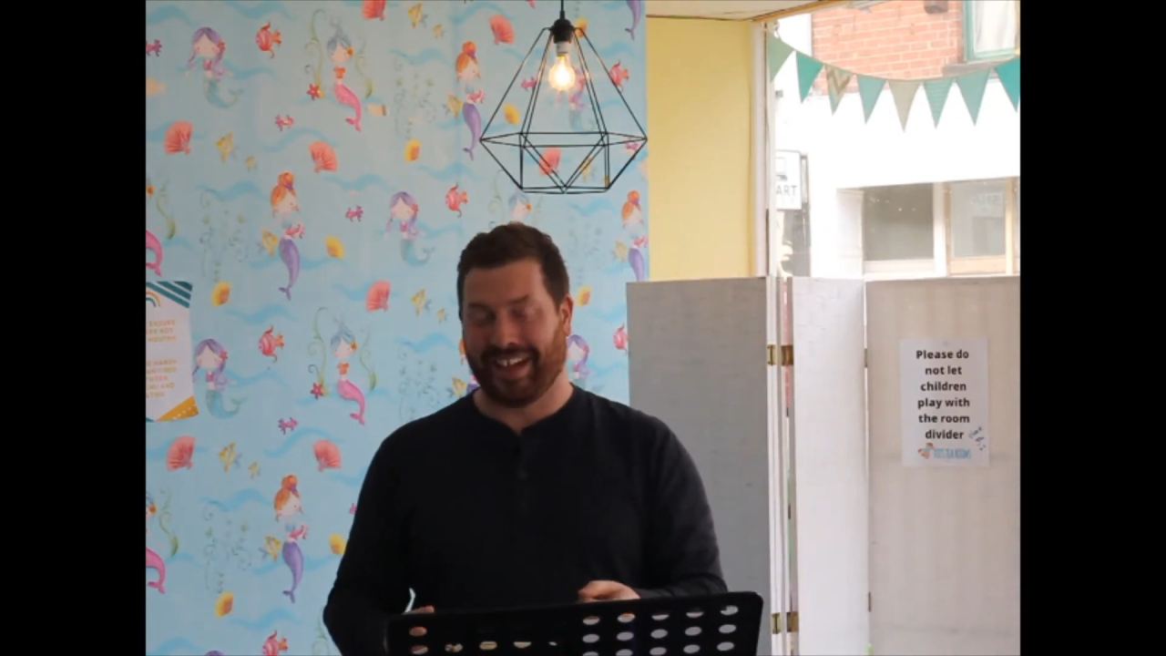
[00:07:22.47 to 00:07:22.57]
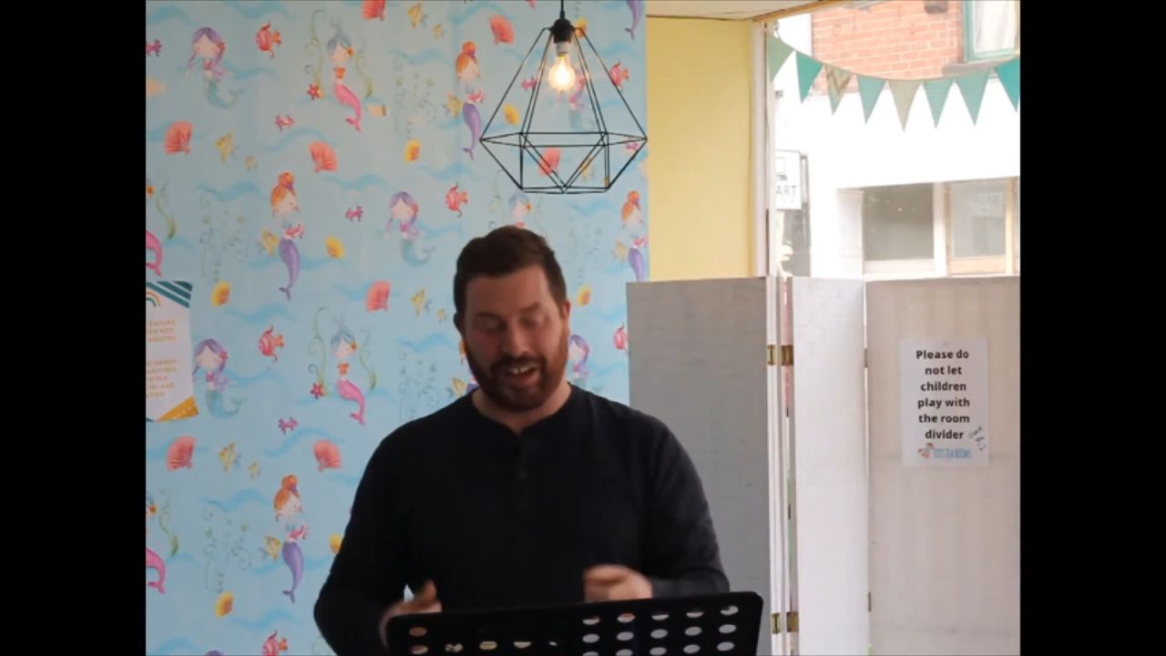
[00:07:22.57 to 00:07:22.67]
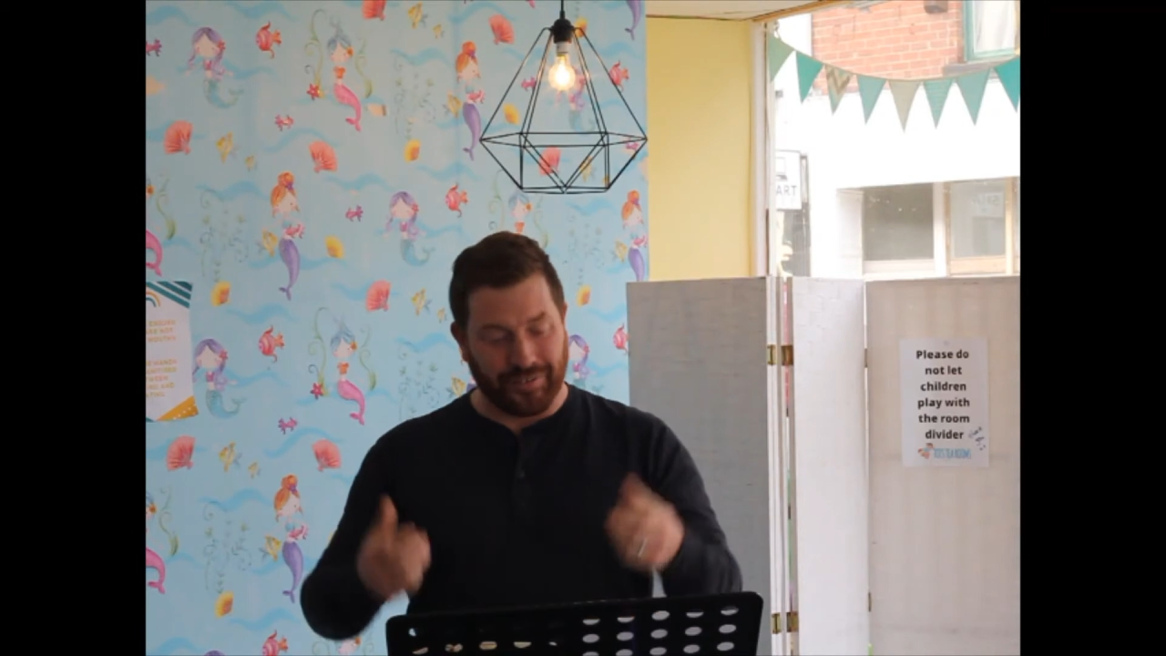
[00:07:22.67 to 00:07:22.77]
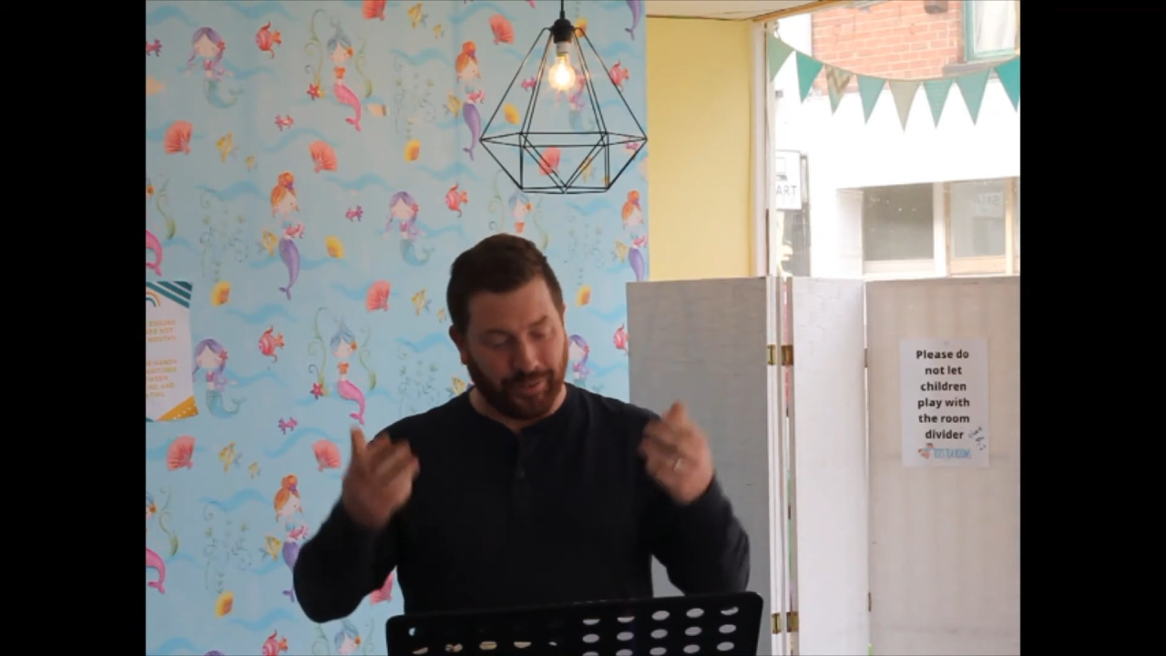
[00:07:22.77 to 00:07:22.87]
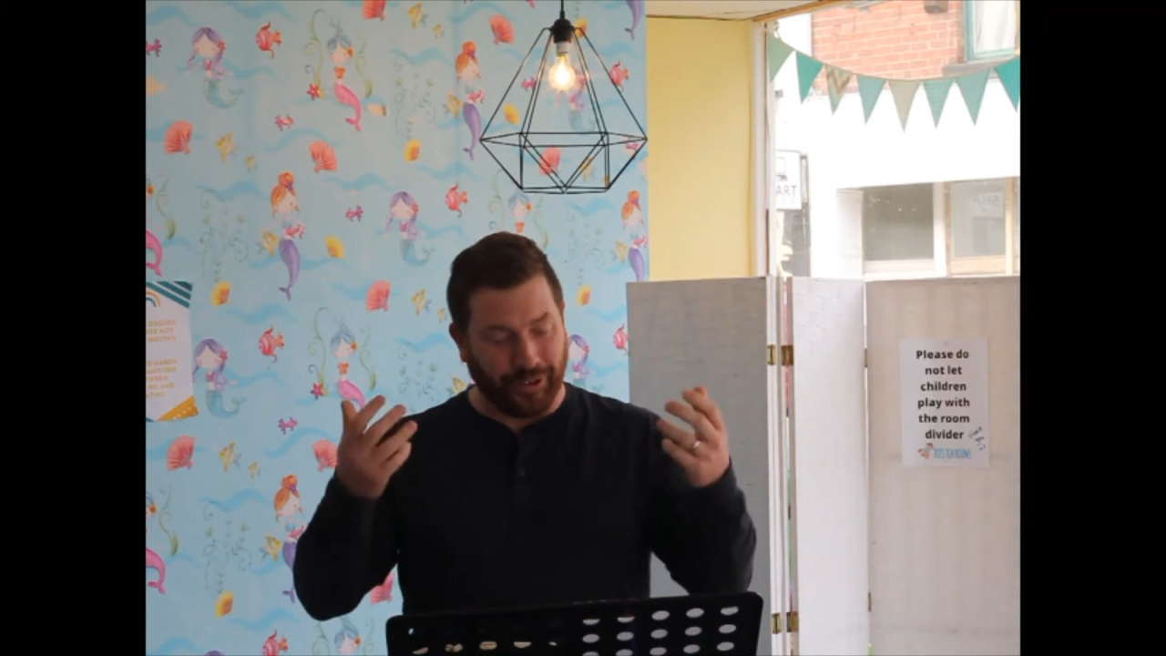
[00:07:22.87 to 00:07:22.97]

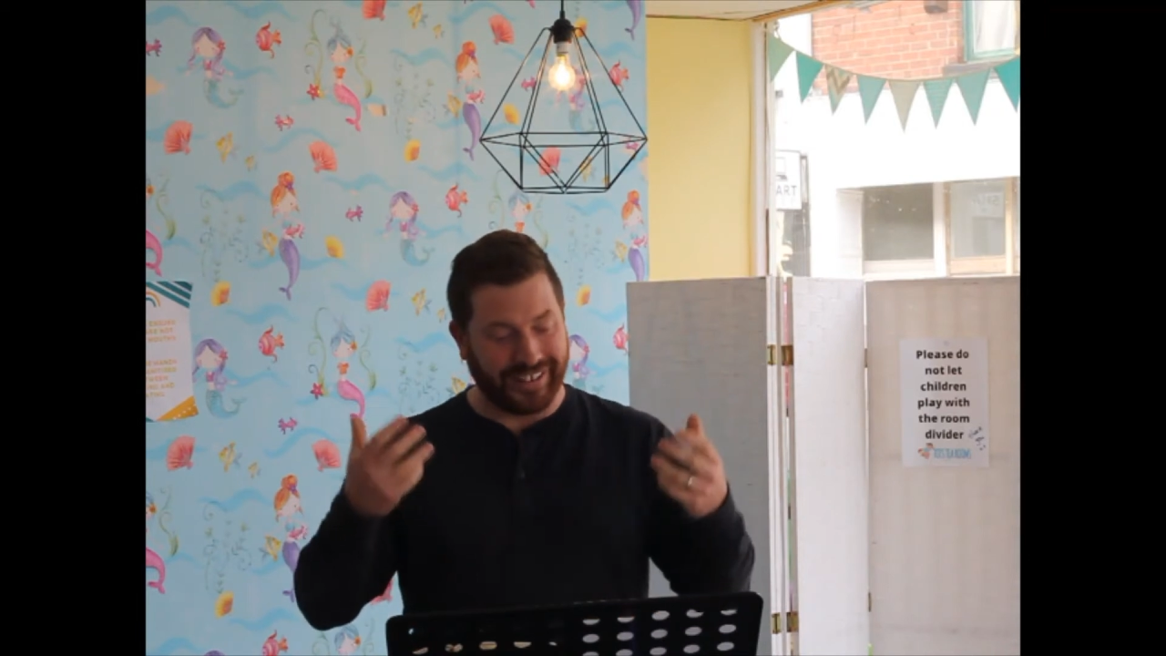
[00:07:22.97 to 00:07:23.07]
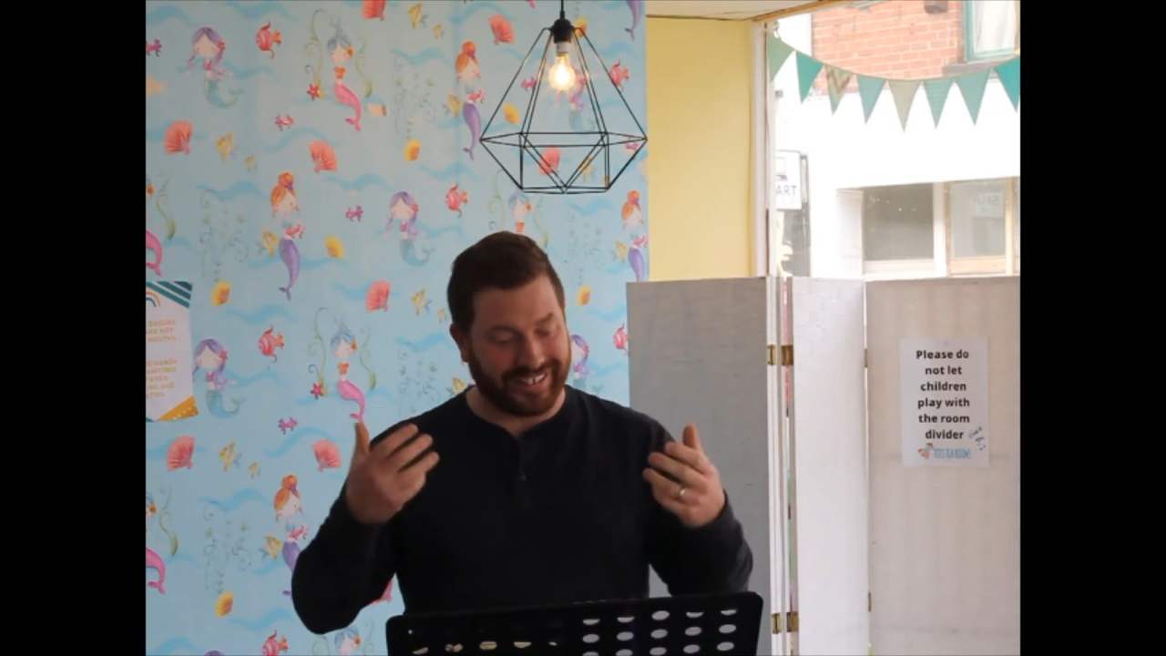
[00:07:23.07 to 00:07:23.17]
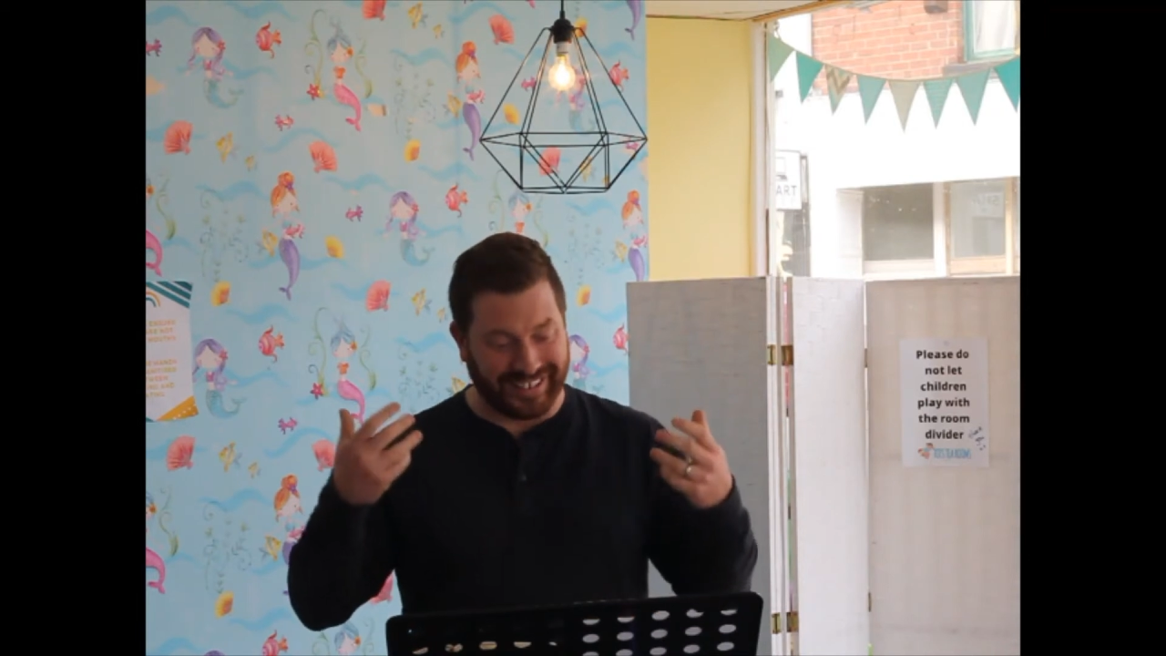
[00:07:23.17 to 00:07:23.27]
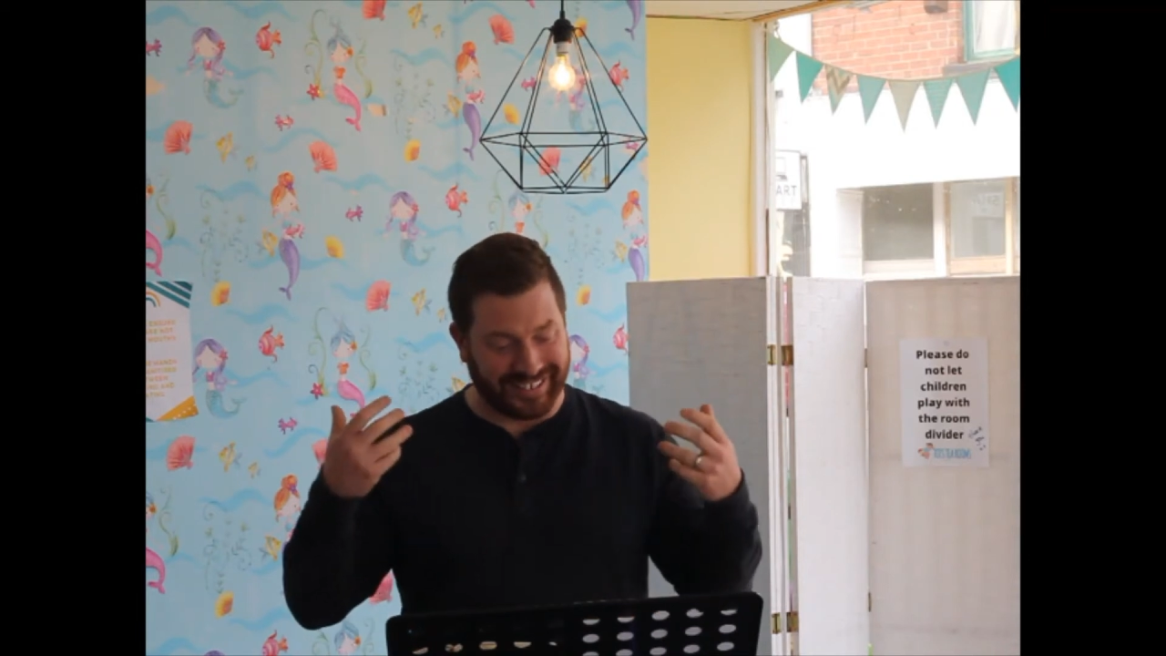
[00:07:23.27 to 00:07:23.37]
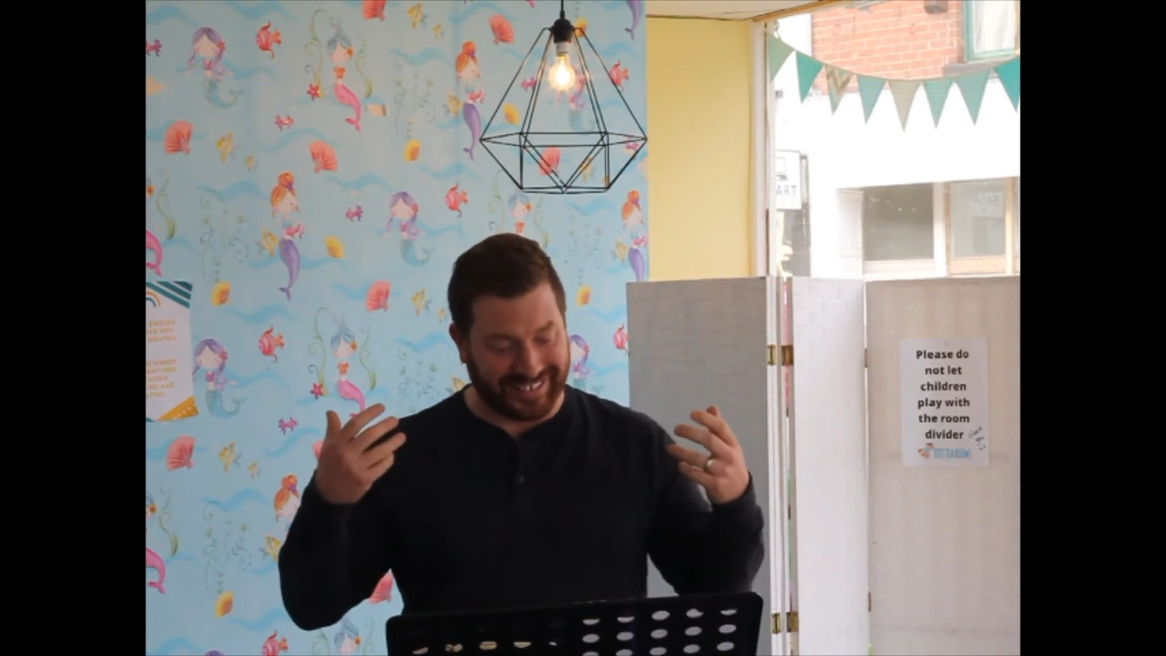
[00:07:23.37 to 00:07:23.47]
and
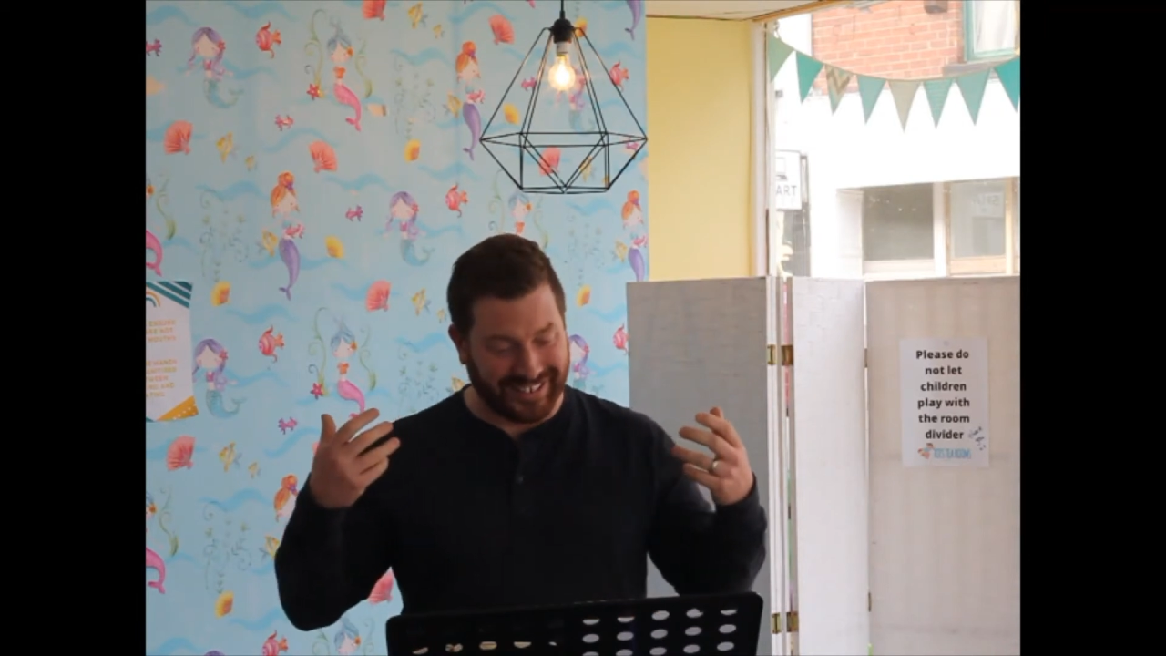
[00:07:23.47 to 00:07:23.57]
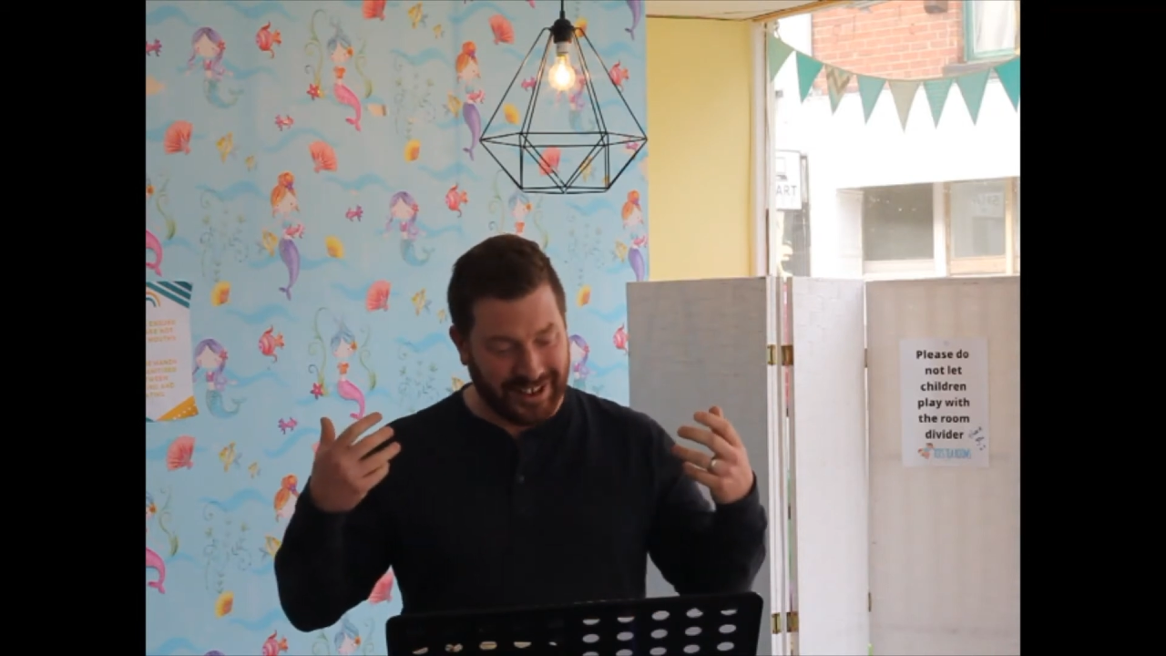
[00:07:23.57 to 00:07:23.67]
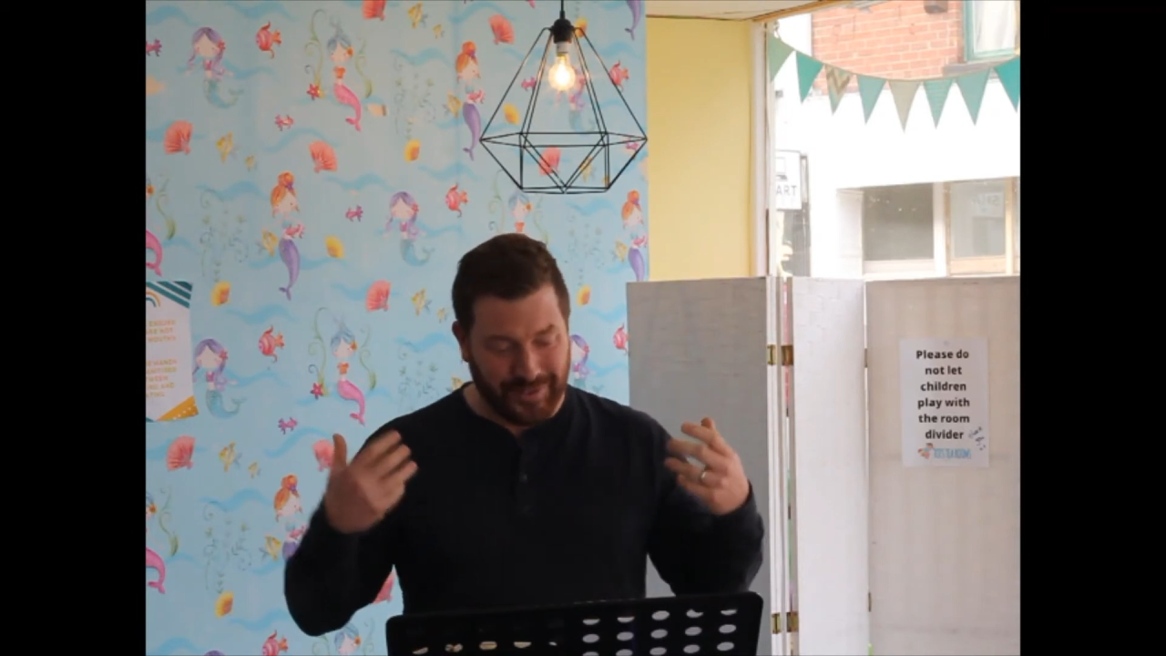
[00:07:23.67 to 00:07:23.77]
voices